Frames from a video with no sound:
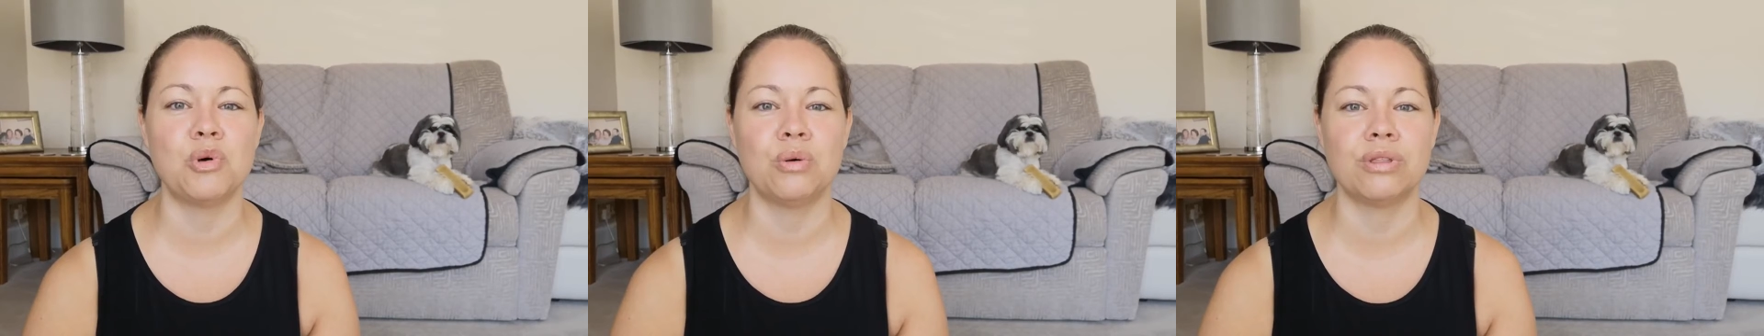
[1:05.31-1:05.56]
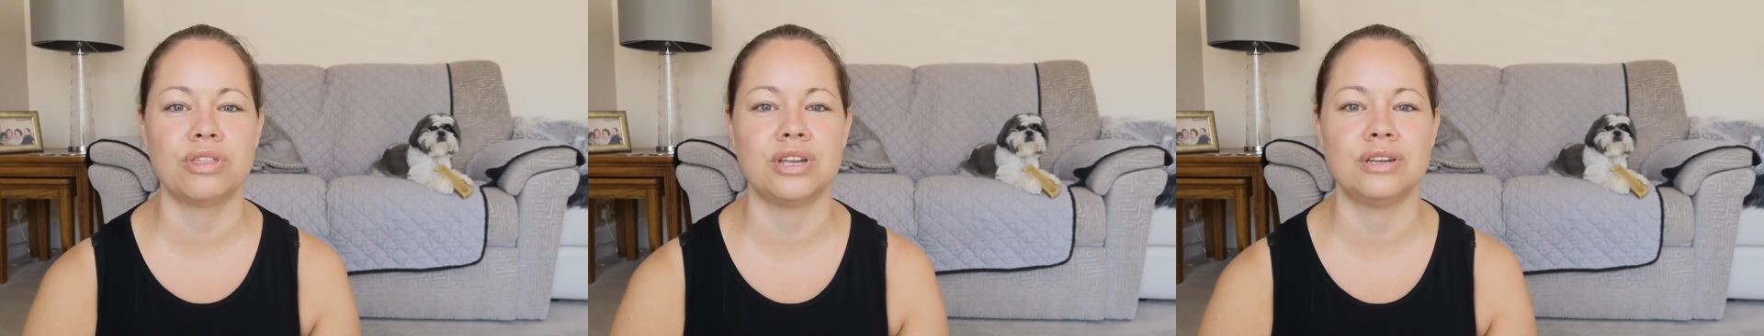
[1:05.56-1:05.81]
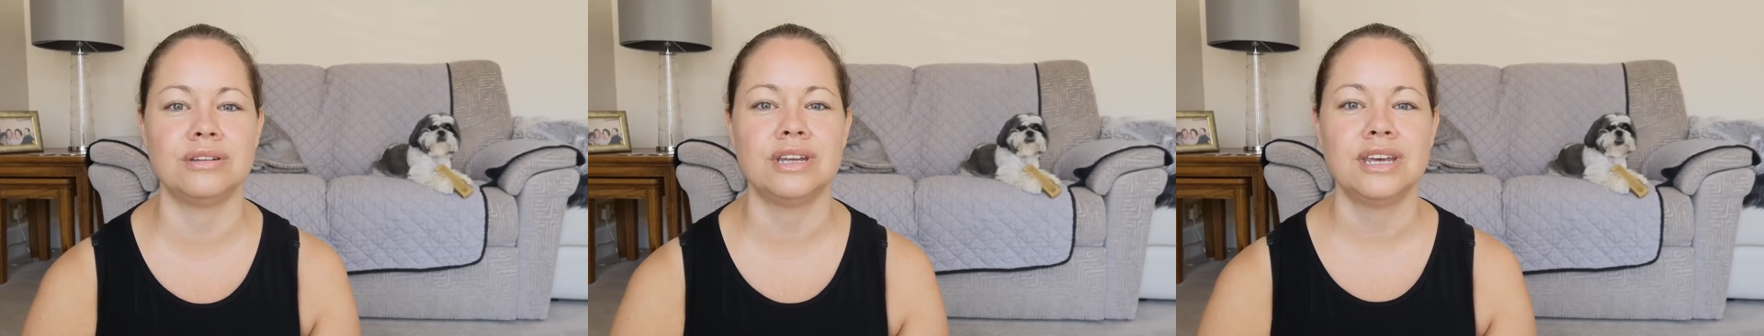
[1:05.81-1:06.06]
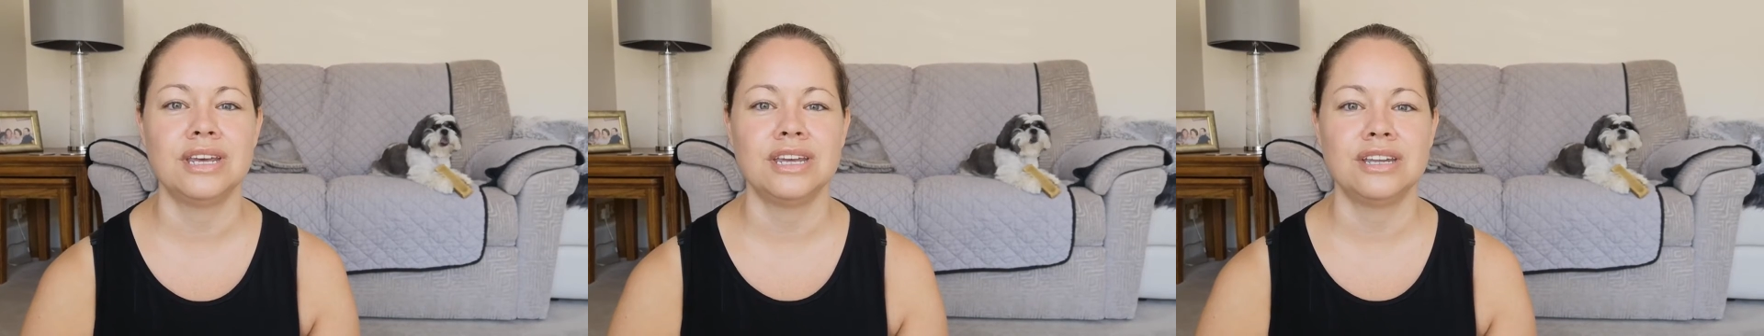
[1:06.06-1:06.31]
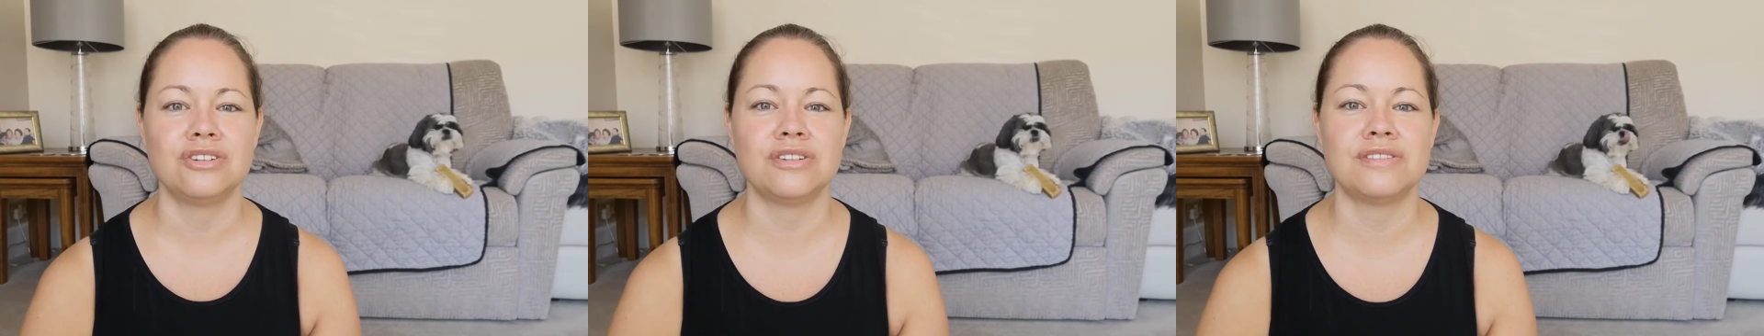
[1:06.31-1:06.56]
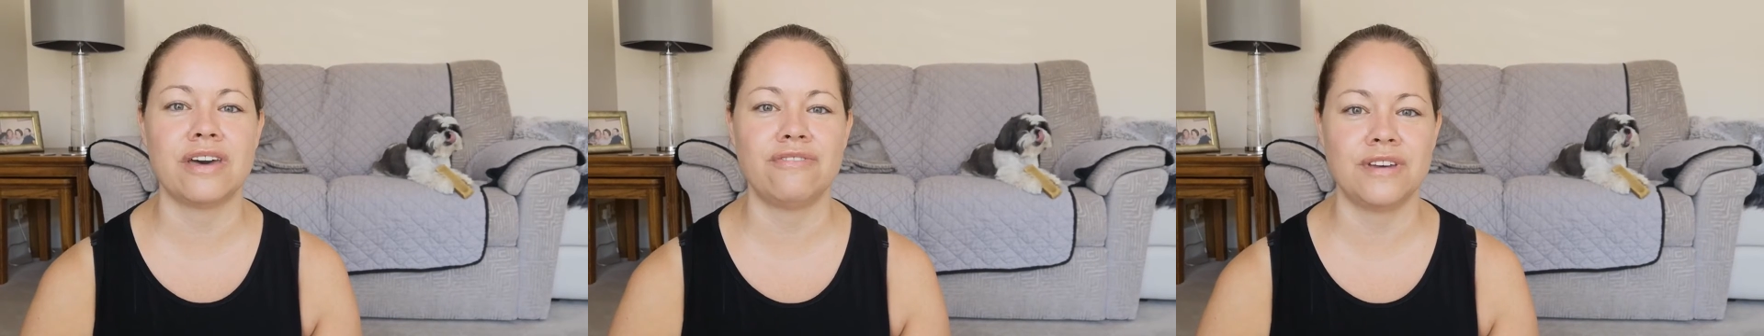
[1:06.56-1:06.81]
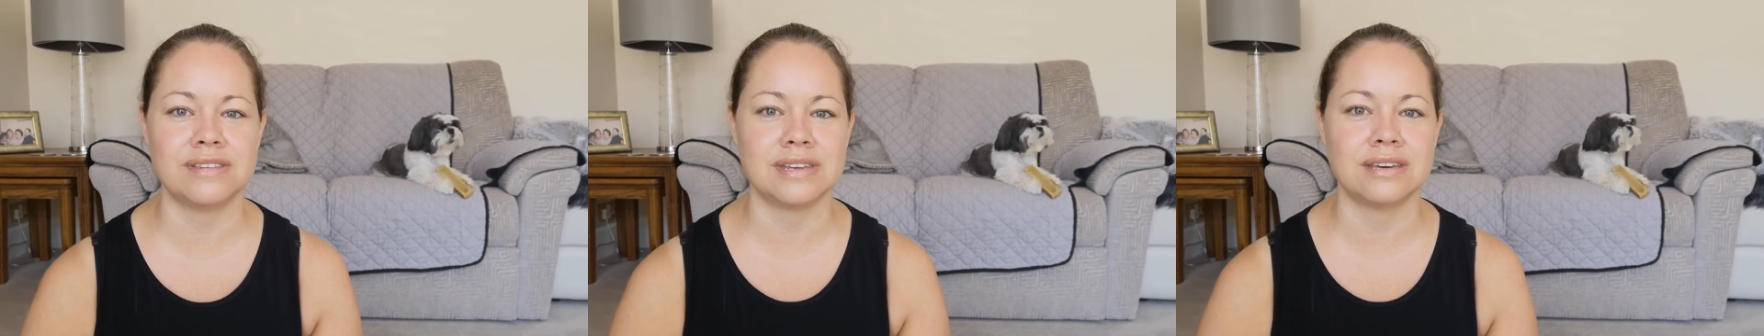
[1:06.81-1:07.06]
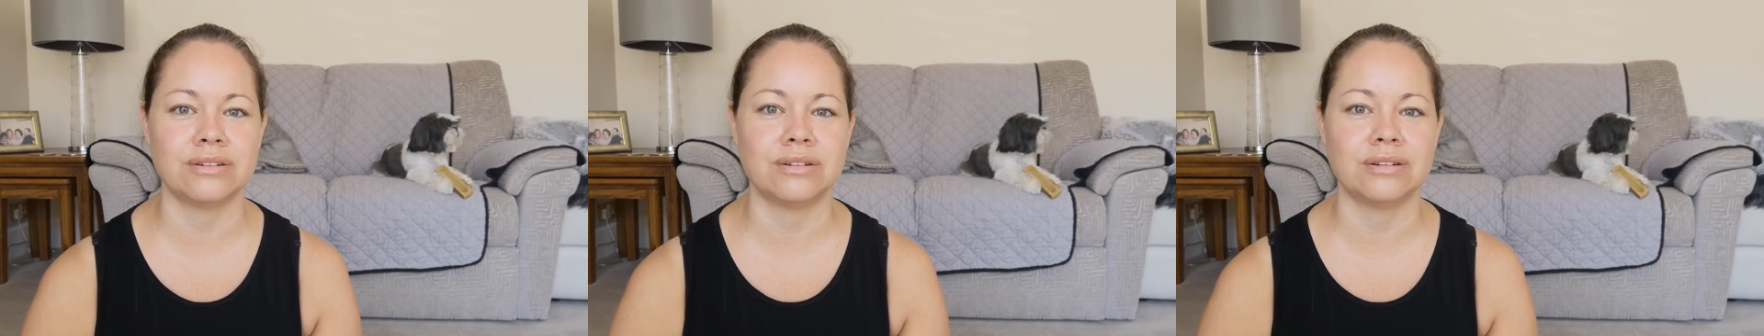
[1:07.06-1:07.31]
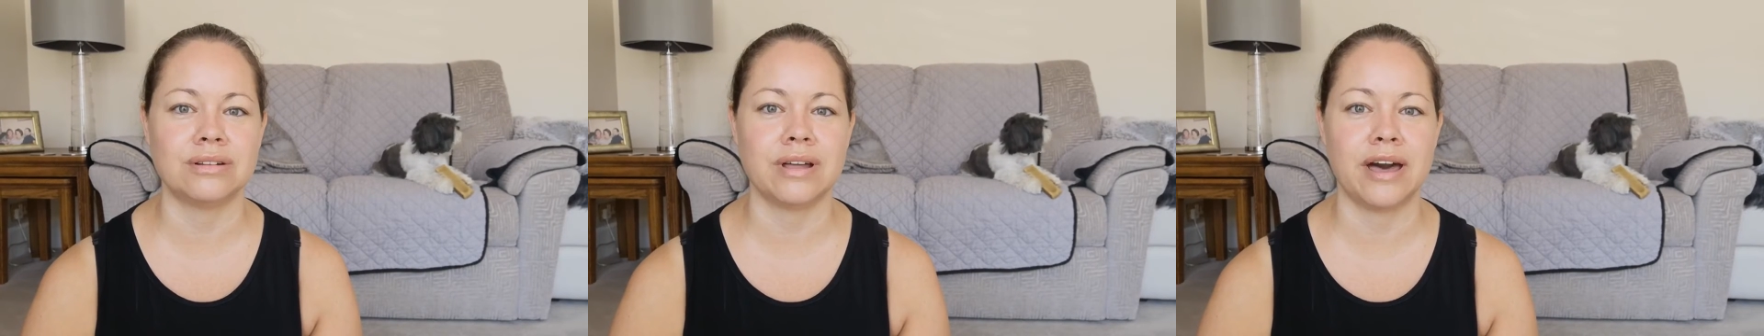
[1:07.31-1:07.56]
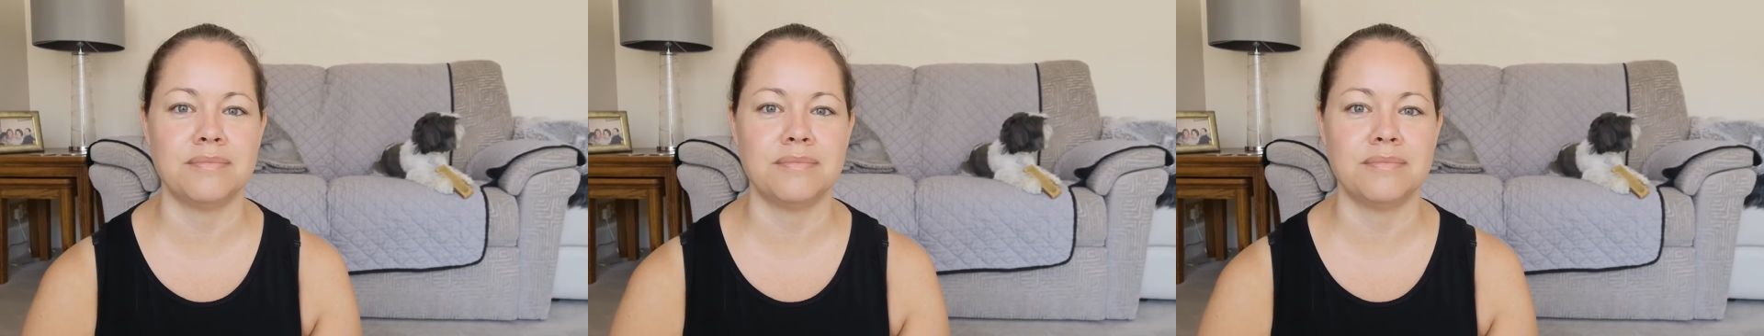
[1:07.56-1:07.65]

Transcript: more than just their physical